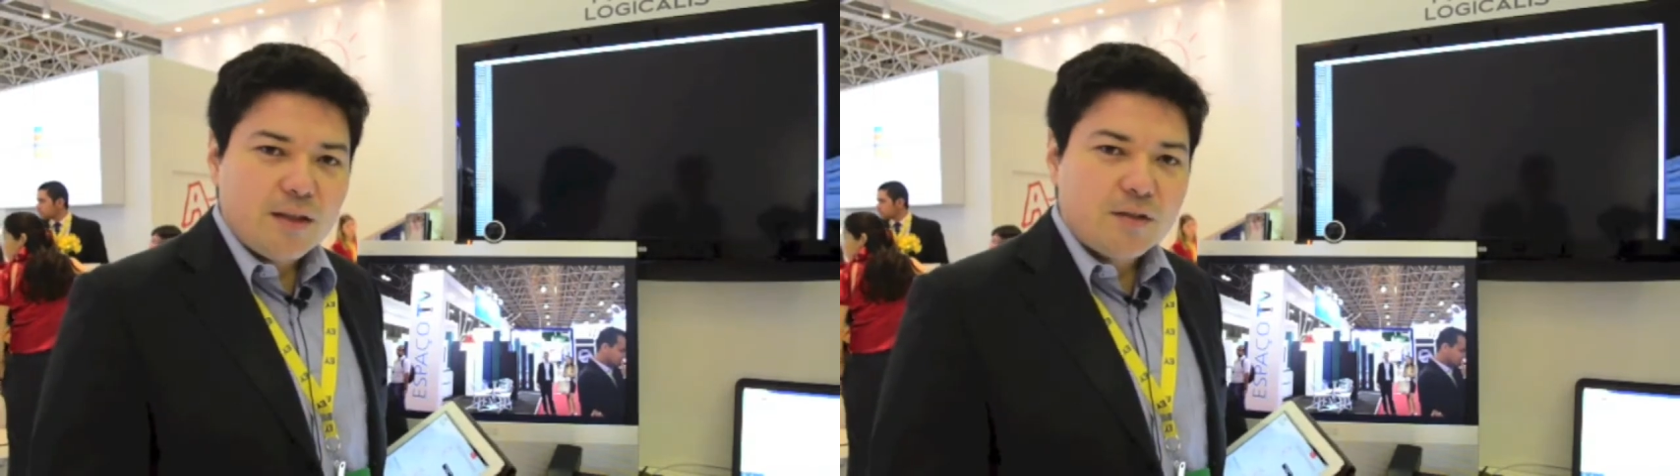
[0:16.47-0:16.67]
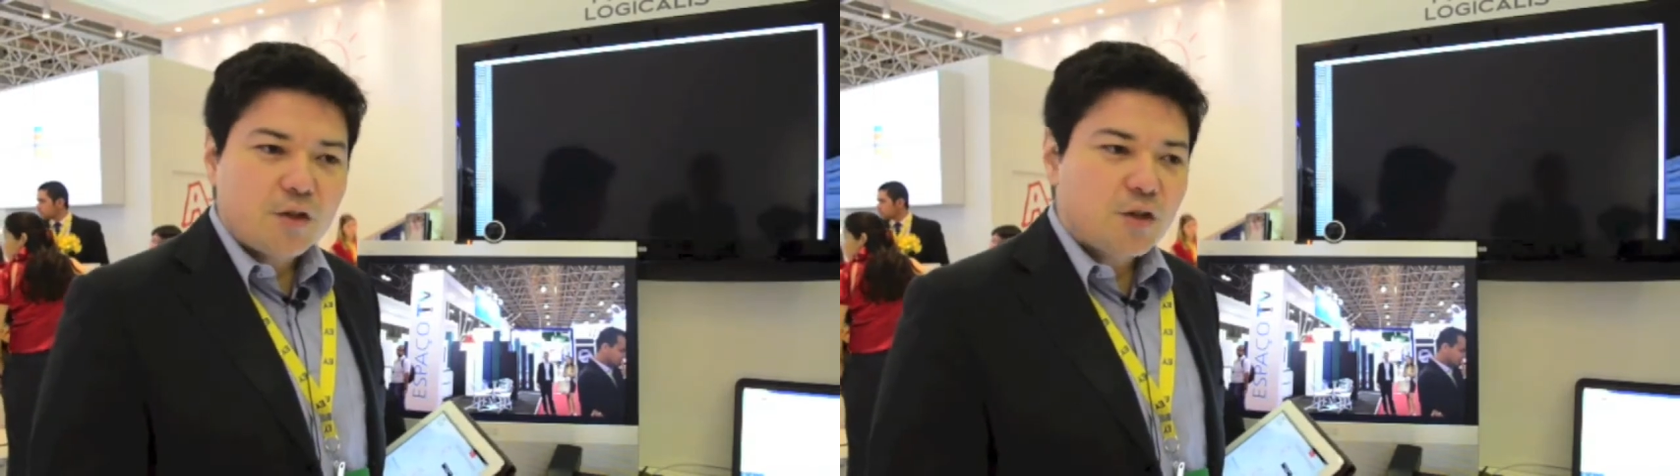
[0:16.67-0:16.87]

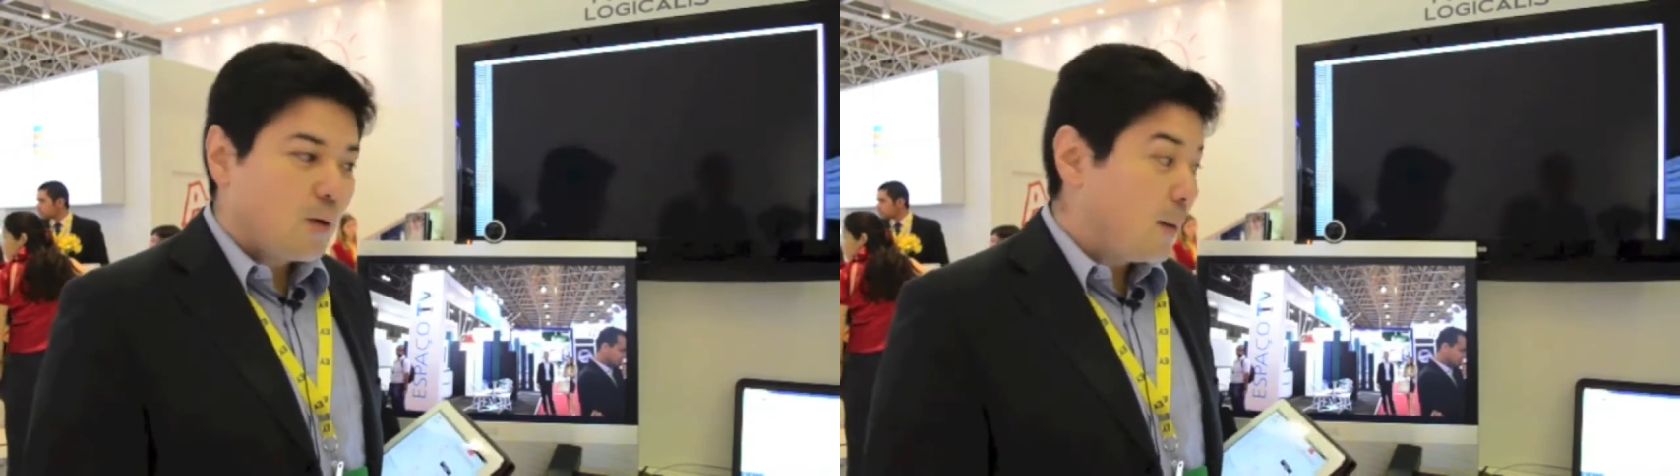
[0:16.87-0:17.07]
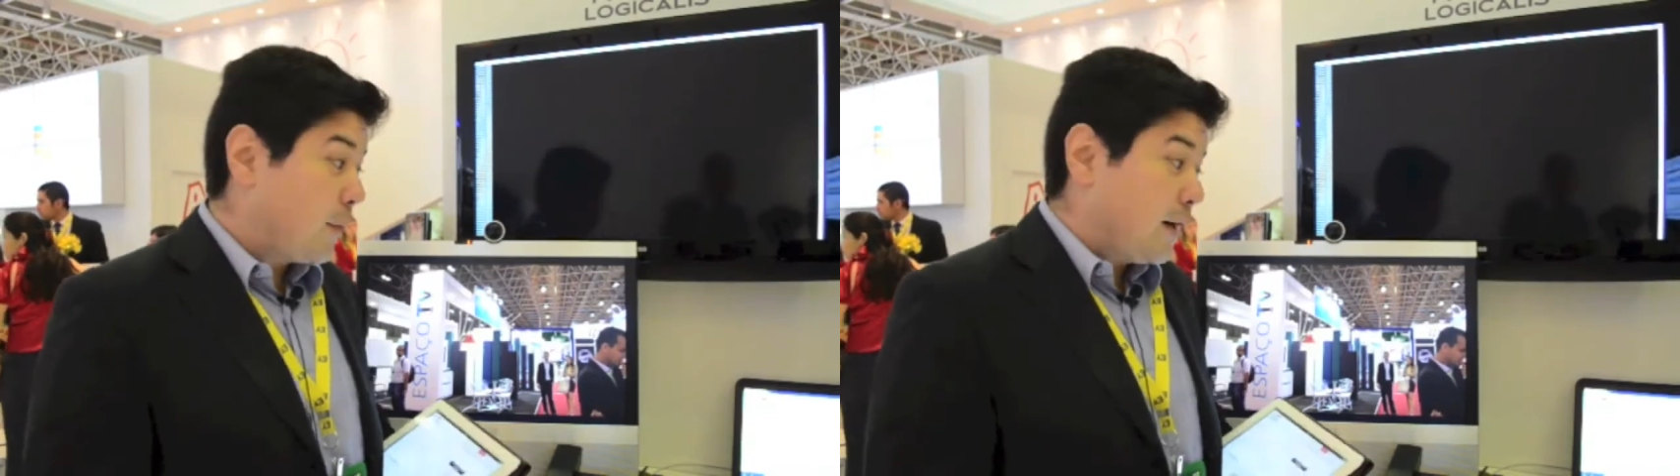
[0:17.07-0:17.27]
to show a
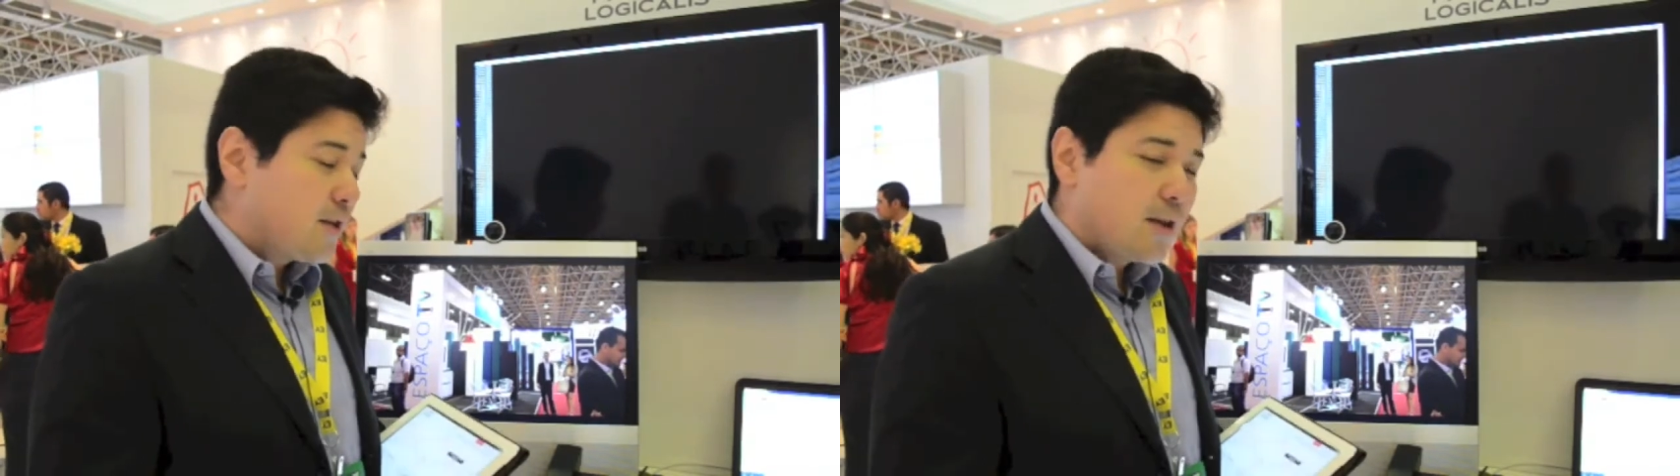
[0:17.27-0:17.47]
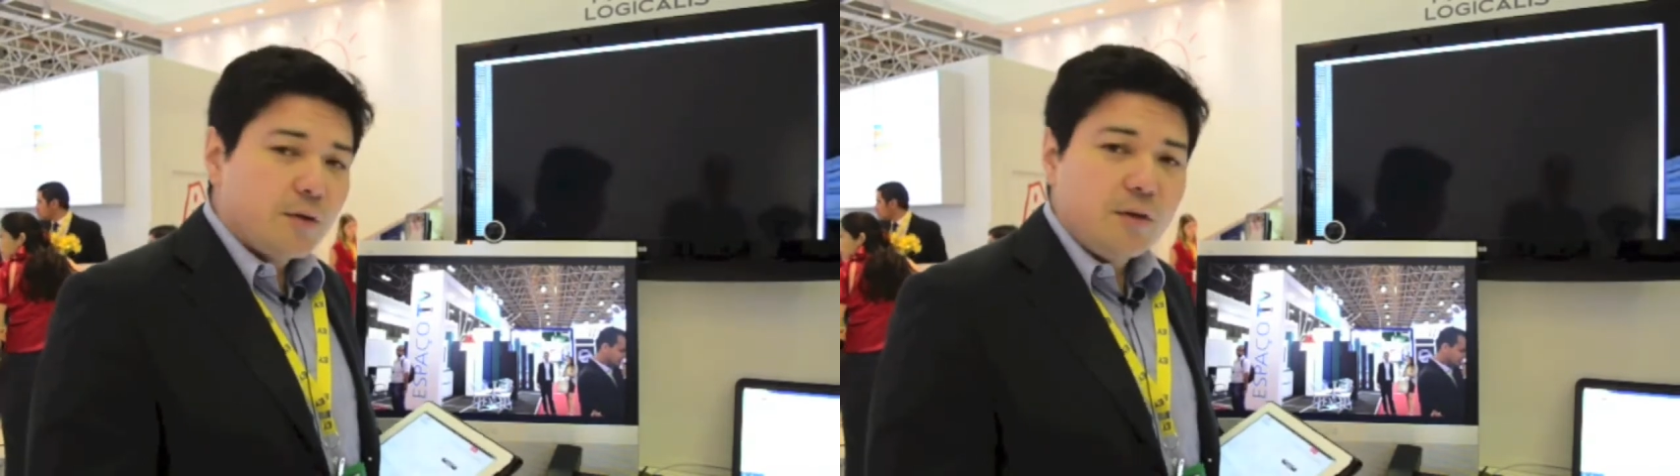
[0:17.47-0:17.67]

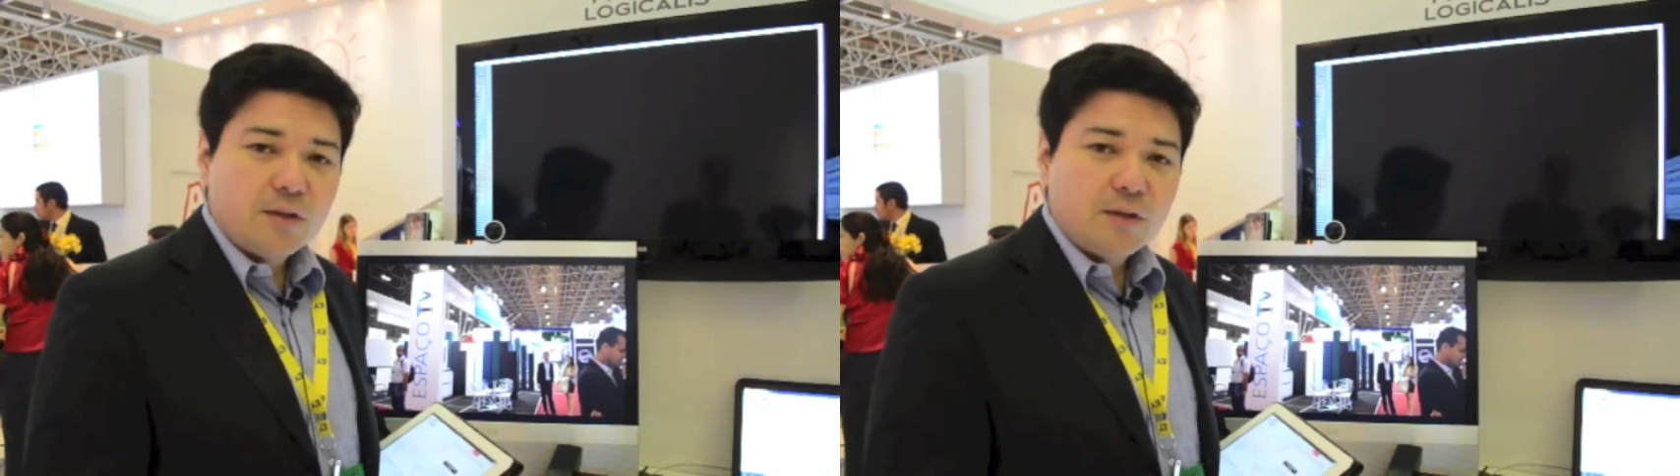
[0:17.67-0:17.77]
practical use